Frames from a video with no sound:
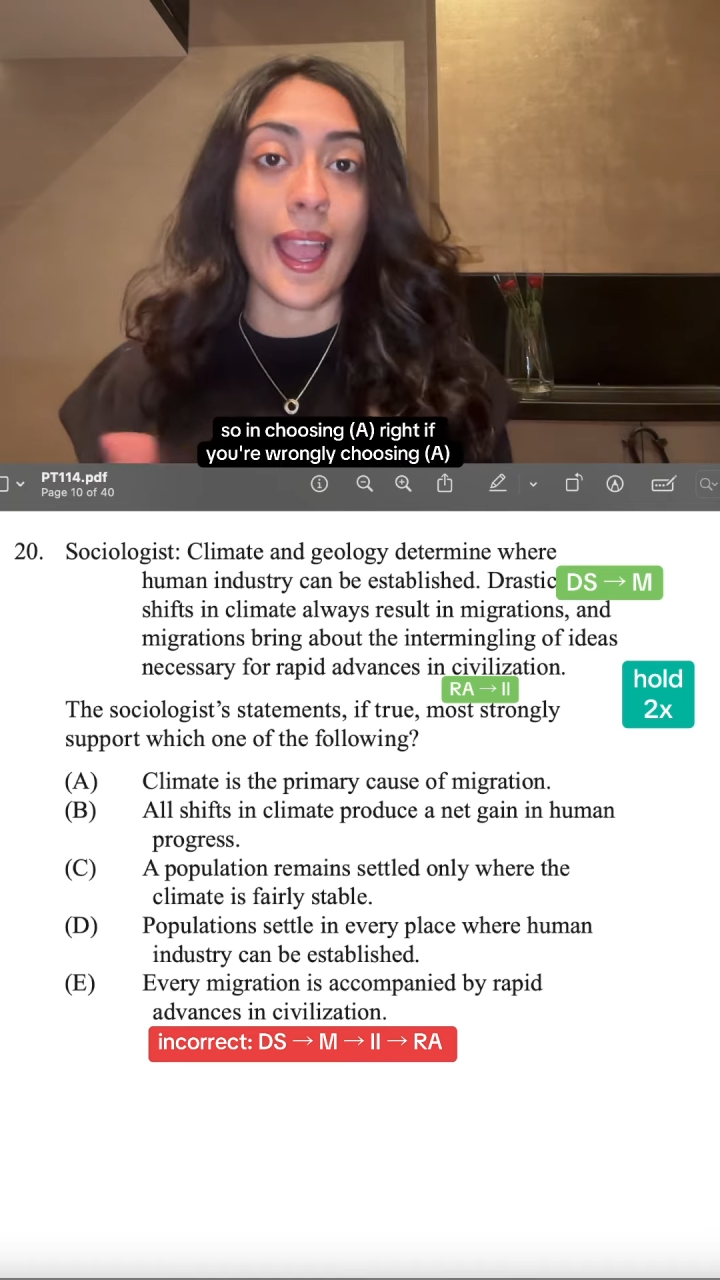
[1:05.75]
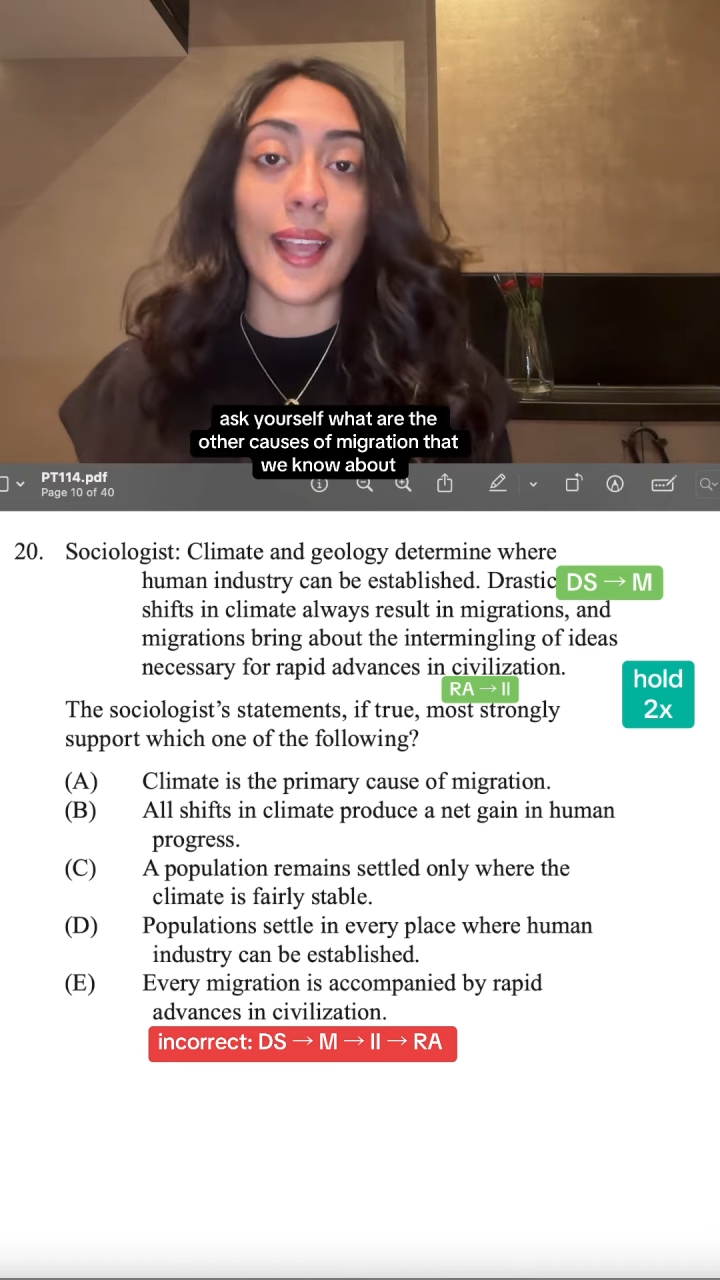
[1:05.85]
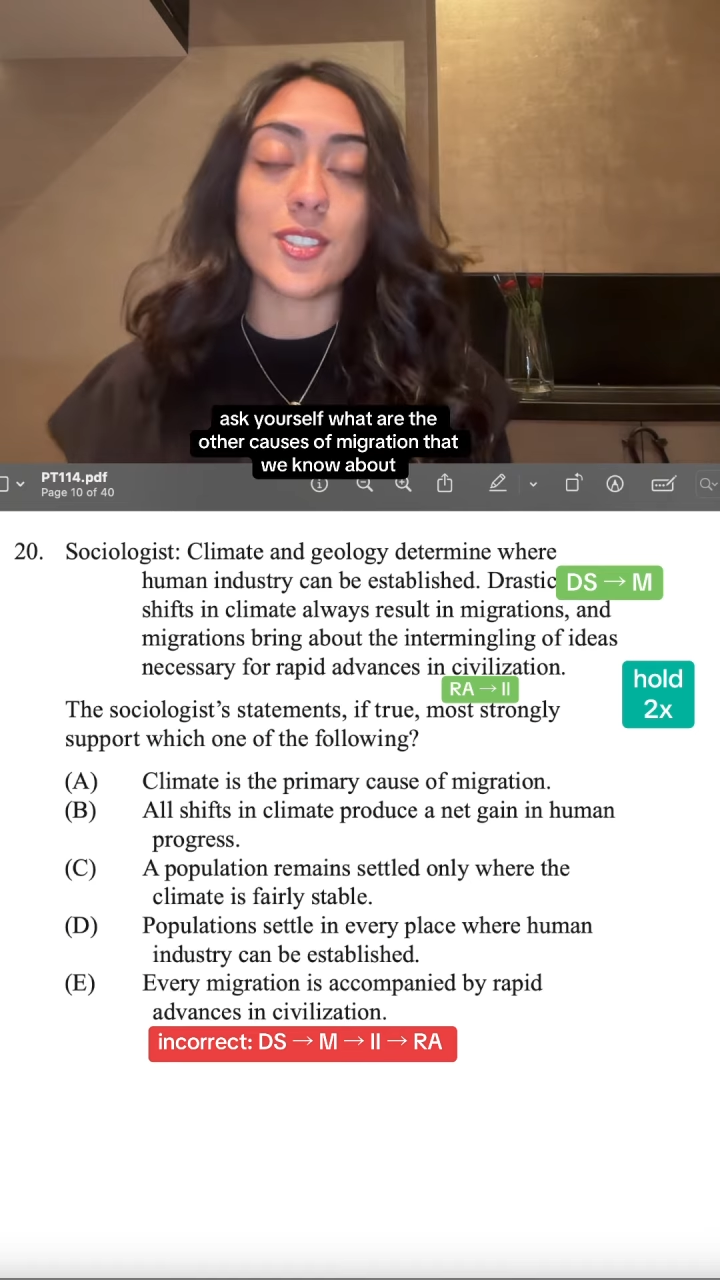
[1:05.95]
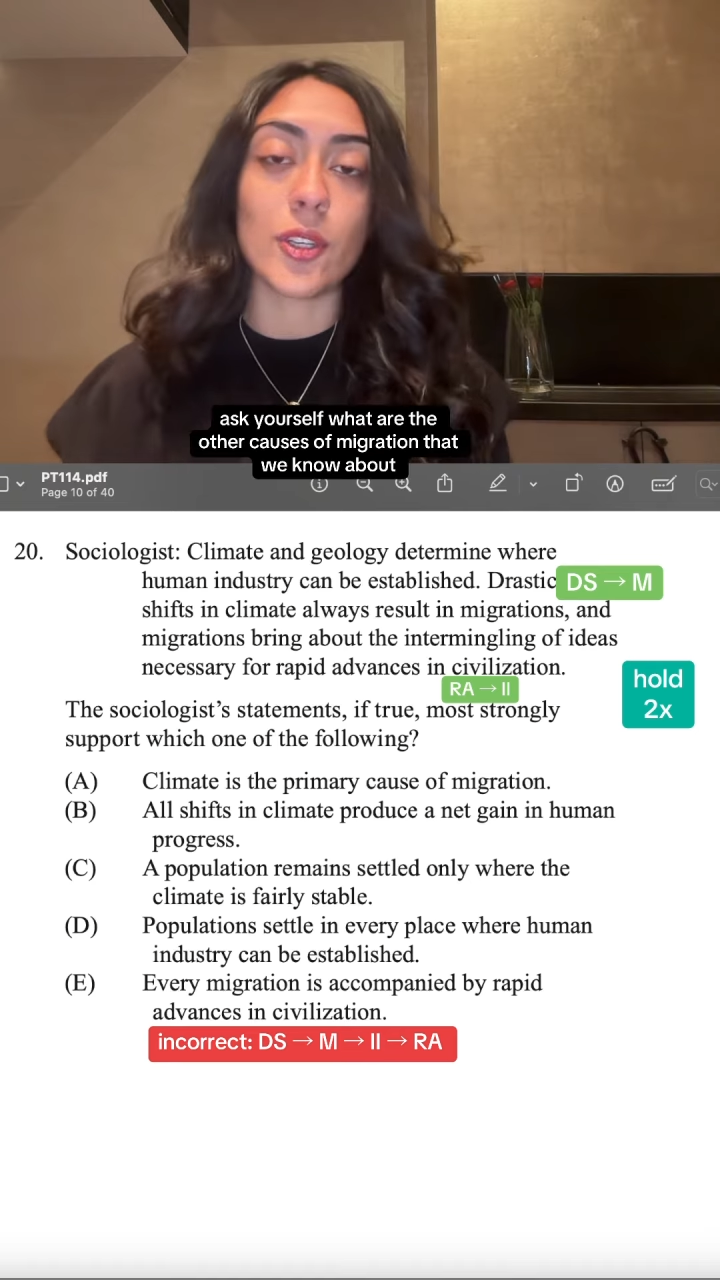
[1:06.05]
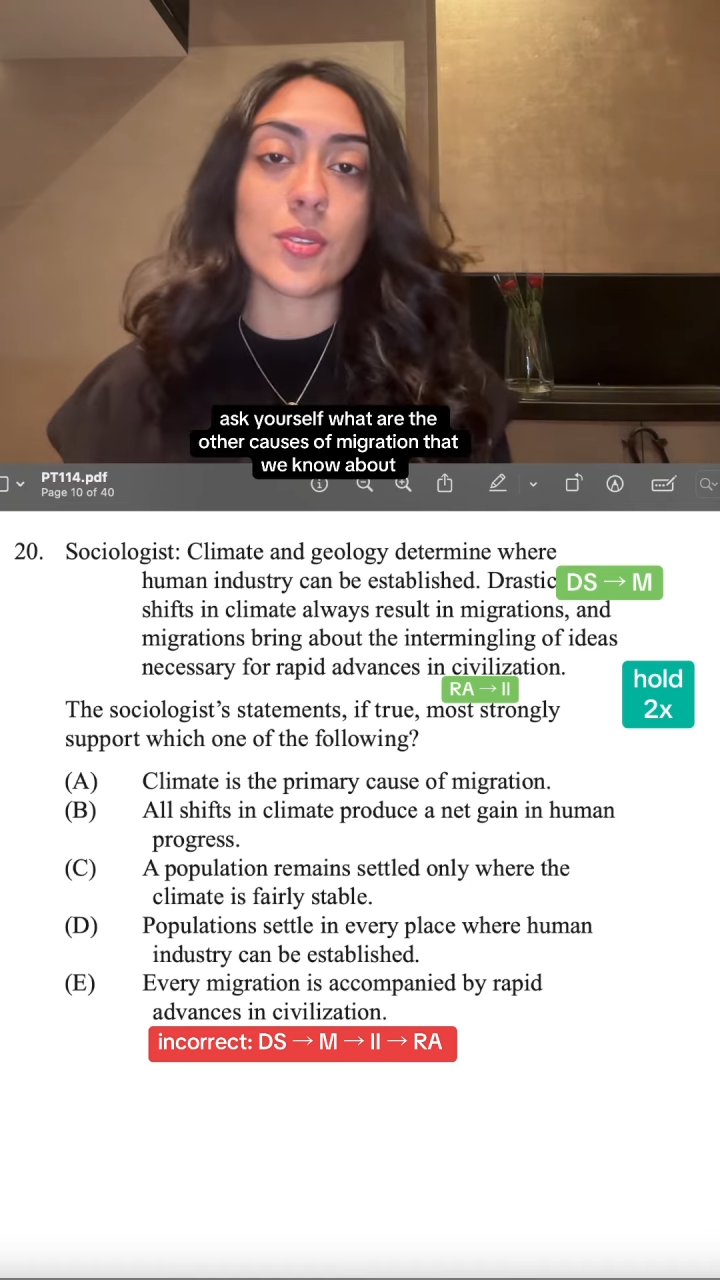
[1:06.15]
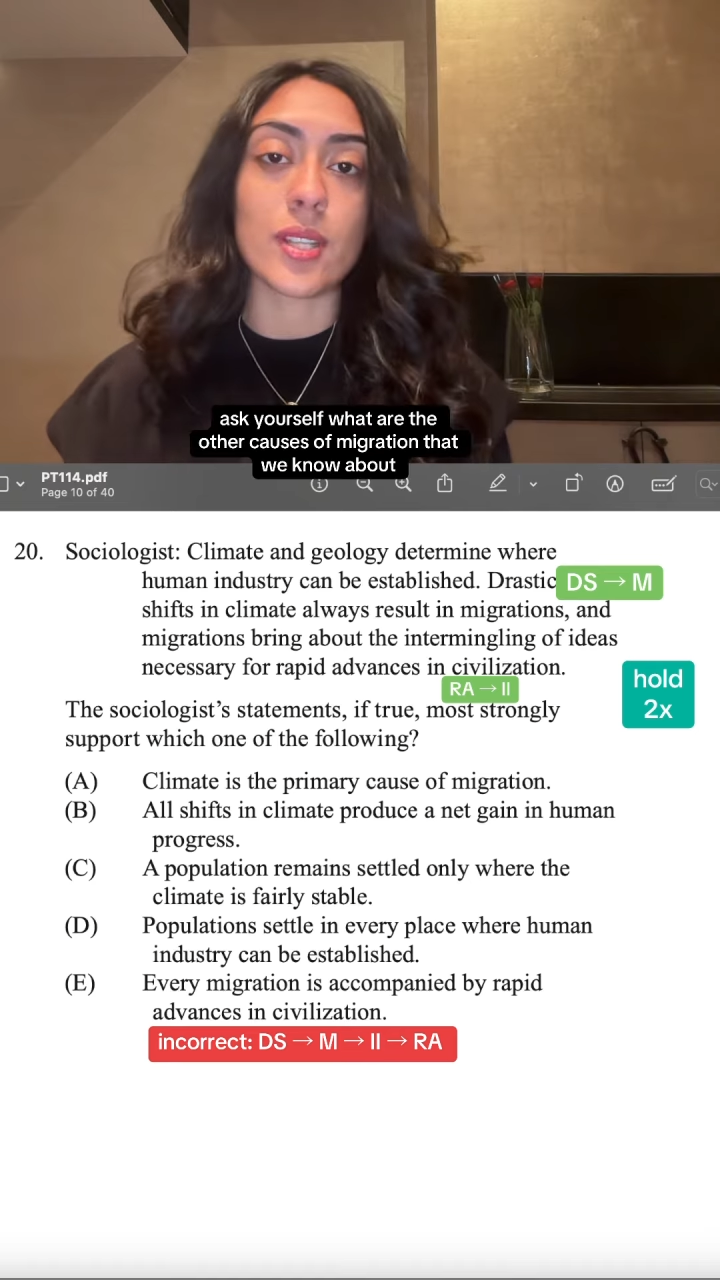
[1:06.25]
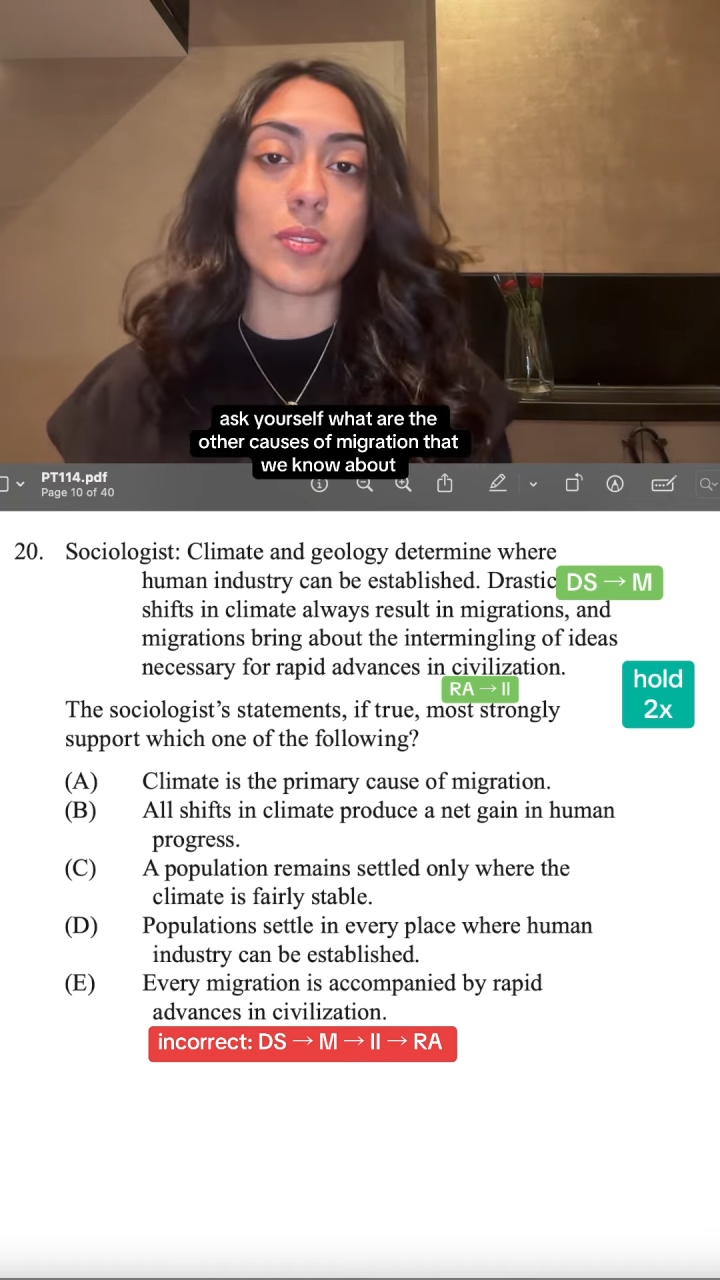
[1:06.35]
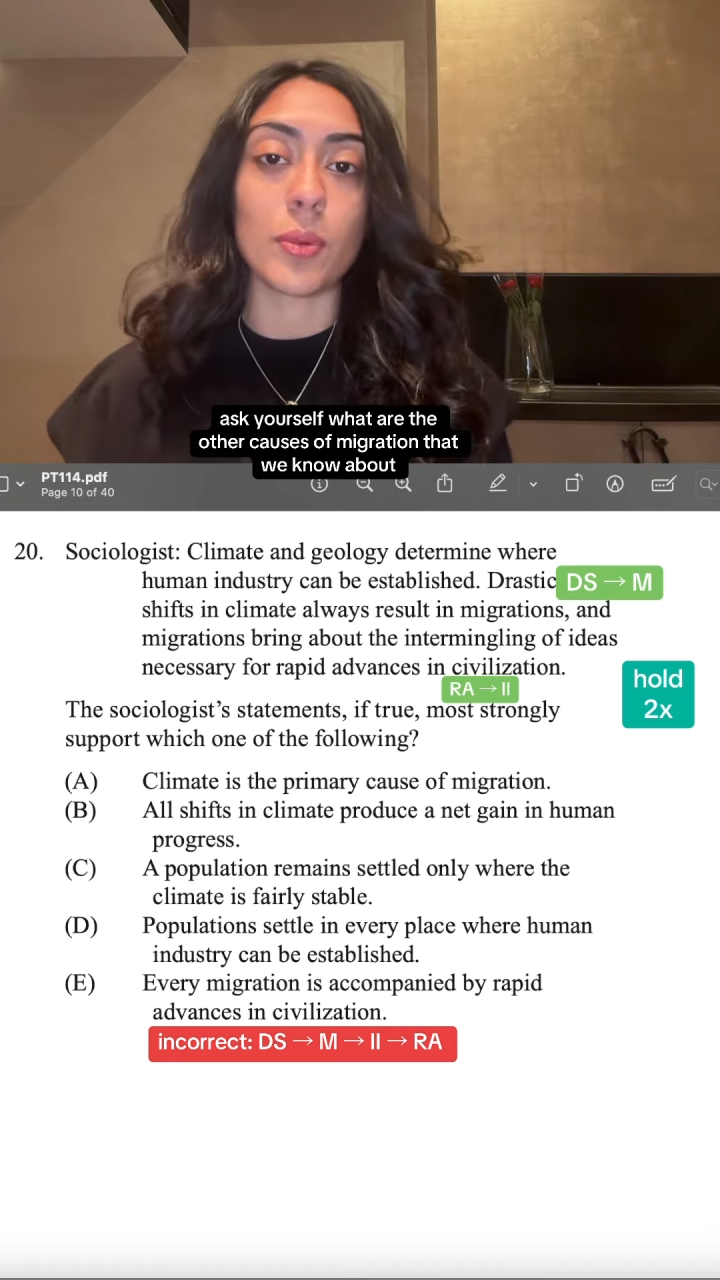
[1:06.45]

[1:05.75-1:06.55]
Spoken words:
ask yourself,